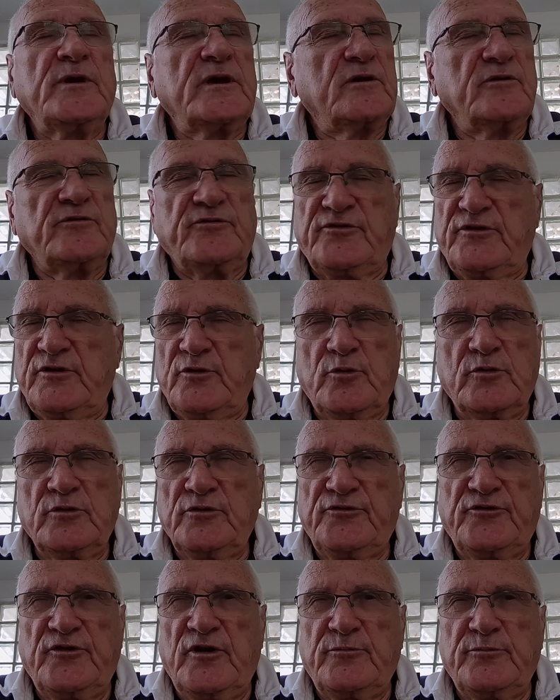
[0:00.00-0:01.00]
because the
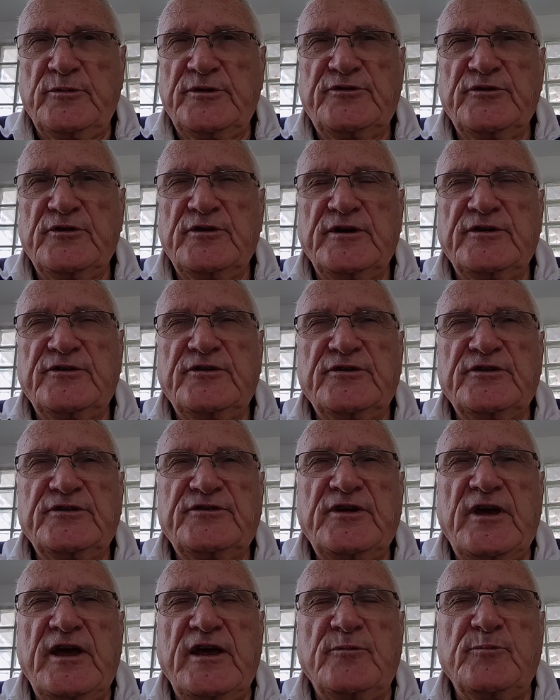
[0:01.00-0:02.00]
oil's not returning to the
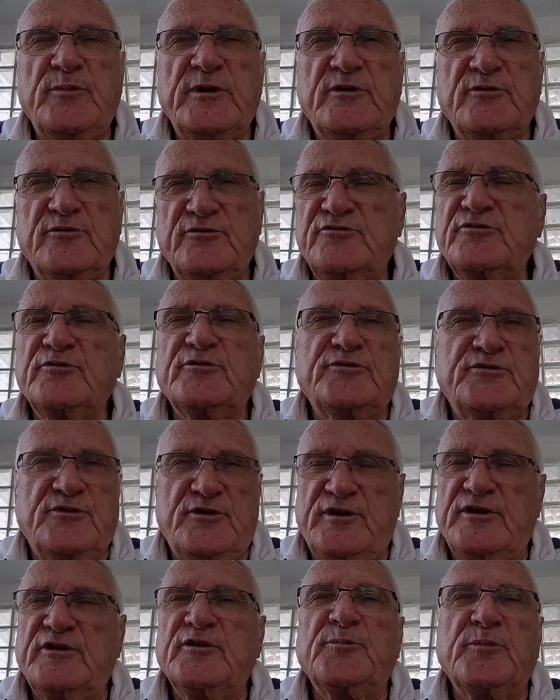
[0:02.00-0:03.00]
tank, because you're
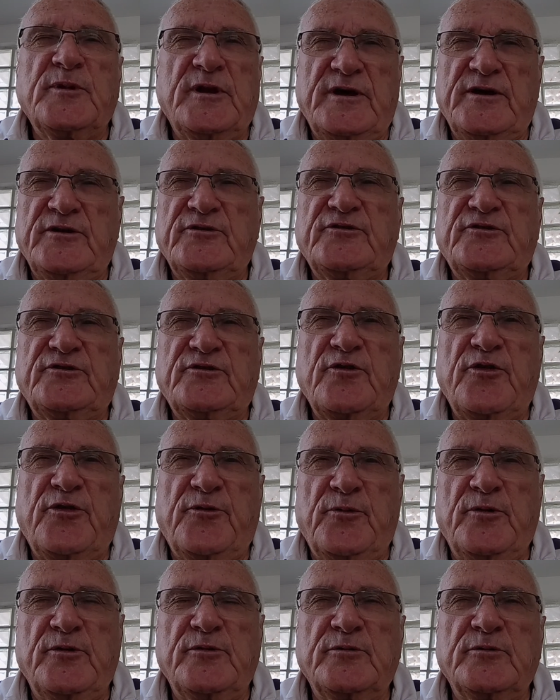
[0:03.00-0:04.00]
turning the blades
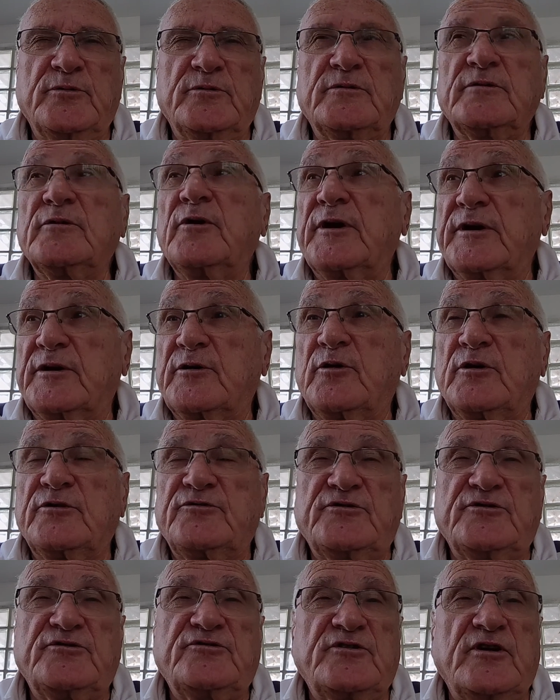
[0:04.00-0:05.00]
through like I
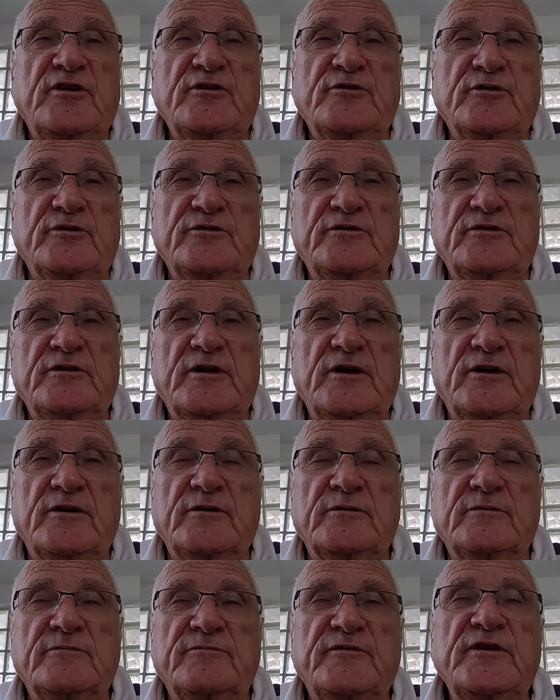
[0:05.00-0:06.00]
just showed on
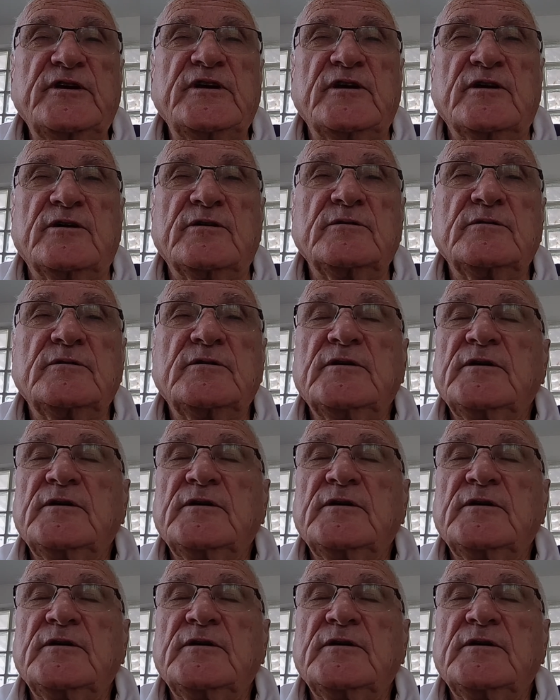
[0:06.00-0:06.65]
video.